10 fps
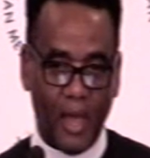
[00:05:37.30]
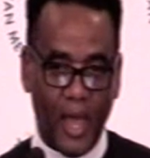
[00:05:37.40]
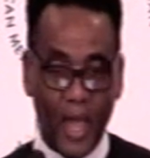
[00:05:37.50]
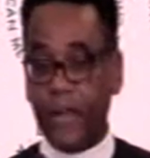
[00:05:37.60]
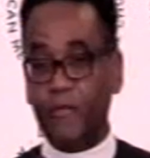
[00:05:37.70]

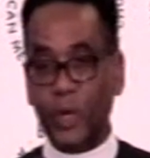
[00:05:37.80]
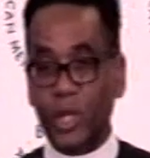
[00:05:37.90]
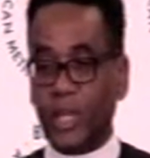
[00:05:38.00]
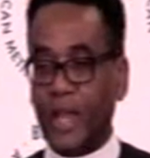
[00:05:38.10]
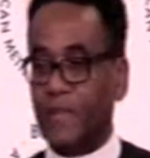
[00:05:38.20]
And if we
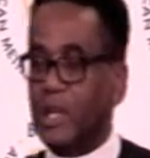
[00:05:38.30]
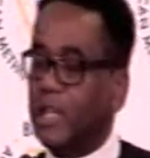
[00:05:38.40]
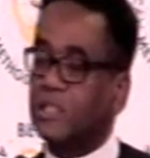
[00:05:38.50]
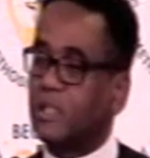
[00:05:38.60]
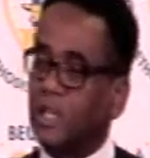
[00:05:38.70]
look at the
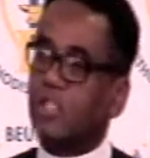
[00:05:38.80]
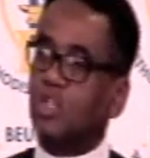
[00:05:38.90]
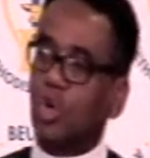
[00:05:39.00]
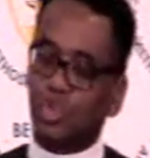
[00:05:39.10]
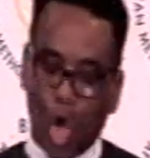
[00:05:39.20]
list, the list
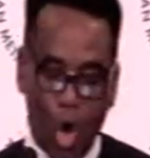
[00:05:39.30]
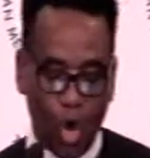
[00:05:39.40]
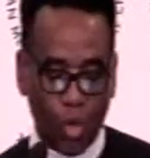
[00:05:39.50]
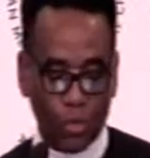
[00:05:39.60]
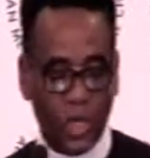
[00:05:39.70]
goes
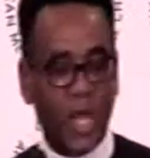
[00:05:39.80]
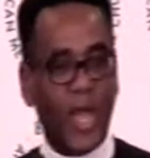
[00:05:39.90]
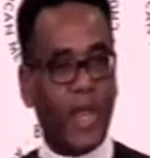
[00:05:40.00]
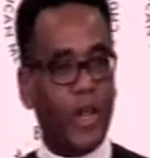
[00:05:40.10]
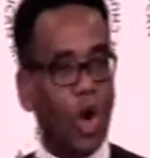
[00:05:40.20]
on
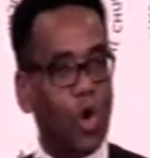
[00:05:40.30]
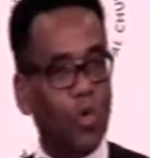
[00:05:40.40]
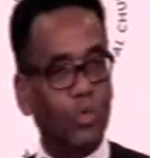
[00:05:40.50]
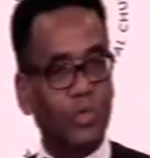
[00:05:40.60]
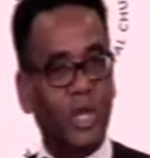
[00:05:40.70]
and
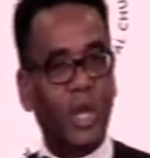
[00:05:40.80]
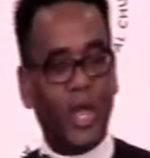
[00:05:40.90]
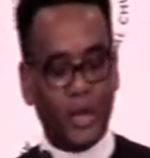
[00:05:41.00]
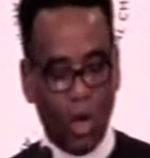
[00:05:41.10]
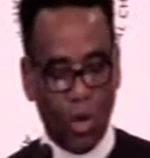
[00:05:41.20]
on
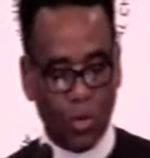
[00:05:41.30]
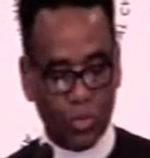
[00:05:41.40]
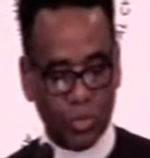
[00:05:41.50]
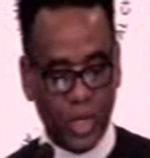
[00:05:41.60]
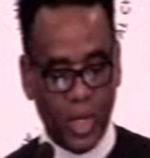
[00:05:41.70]
and
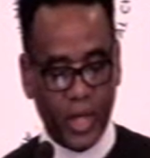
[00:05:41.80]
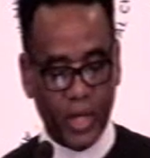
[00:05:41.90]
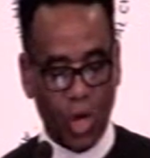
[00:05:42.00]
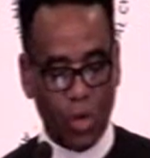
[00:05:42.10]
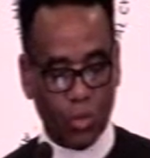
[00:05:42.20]
on and
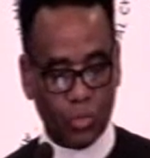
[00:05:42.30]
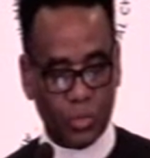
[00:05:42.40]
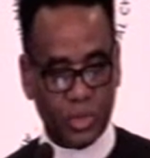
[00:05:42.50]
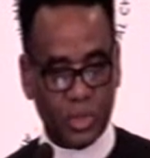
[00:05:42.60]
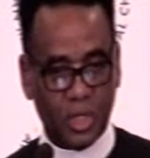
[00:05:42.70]
on
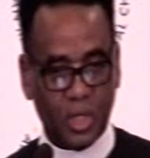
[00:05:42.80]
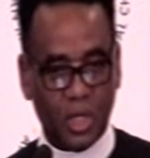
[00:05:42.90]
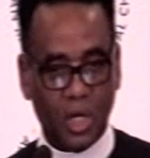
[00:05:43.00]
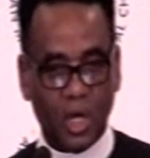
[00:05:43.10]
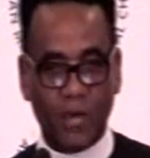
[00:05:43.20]

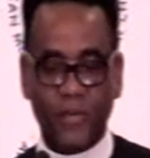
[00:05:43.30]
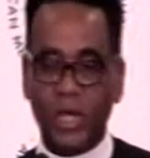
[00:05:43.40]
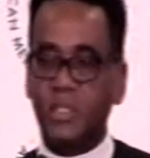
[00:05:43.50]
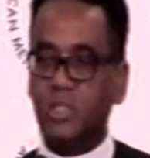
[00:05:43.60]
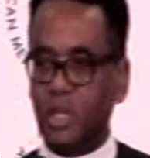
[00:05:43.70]
of
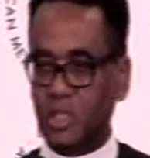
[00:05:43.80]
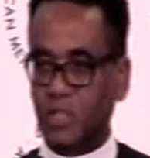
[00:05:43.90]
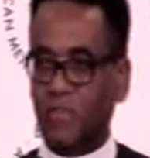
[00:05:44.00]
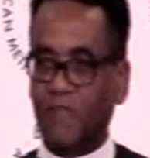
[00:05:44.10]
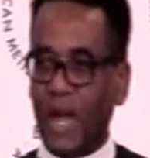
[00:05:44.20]

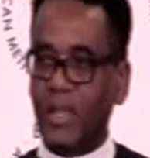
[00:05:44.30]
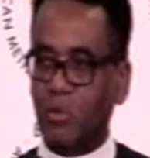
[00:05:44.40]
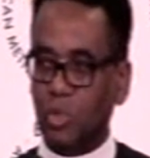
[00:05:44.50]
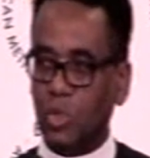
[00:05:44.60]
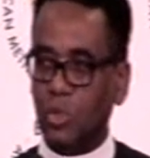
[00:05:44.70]

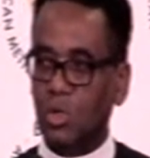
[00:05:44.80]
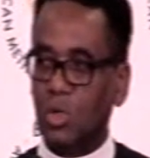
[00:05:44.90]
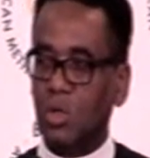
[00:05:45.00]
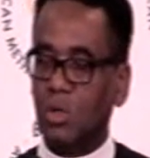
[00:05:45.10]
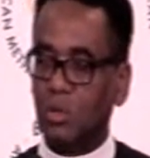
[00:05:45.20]
unjustifiable
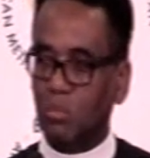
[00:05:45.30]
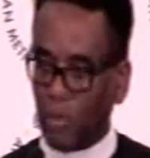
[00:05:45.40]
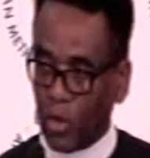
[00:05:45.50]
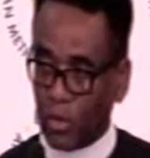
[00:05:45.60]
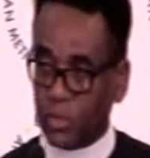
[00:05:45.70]

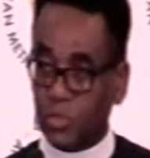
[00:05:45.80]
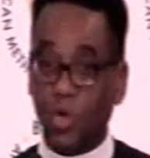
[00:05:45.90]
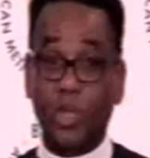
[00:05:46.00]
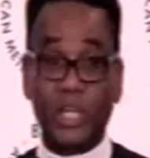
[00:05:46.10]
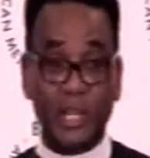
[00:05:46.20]
murders
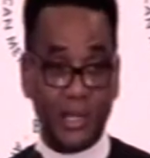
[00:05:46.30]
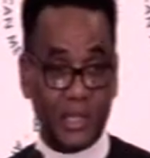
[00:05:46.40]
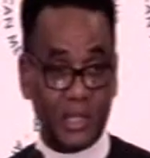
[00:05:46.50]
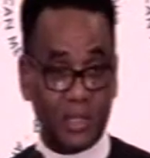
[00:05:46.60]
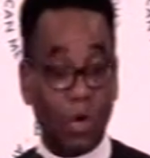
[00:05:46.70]
or
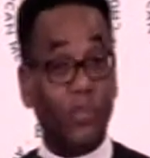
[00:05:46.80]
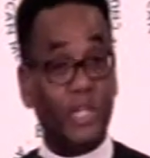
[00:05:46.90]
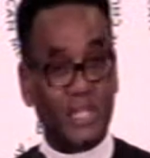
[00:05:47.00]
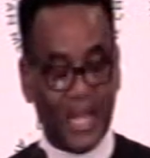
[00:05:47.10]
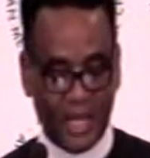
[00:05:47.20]
killings or the
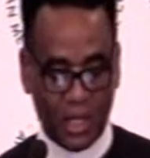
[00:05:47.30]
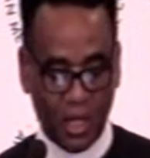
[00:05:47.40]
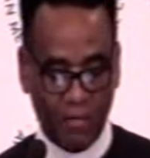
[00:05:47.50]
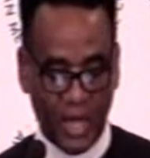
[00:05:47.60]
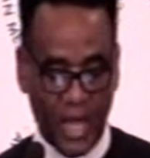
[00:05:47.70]
taking
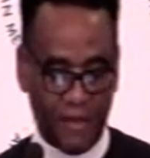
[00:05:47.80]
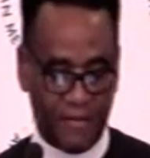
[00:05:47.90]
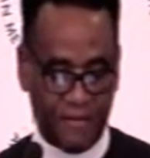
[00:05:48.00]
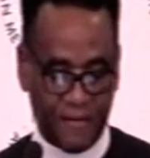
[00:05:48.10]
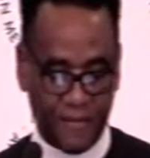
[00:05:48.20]
of life.